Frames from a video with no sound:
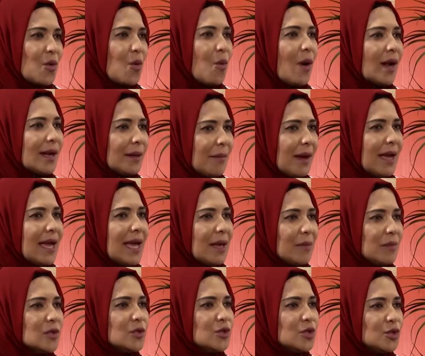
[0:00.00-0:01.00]
What am I
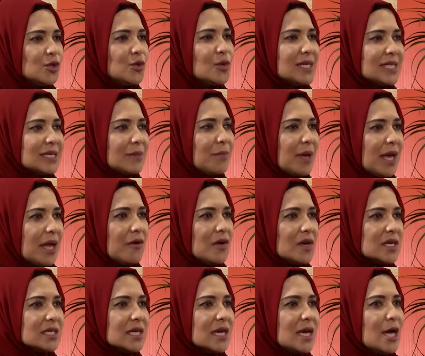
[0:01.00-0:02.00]
able to do as a parent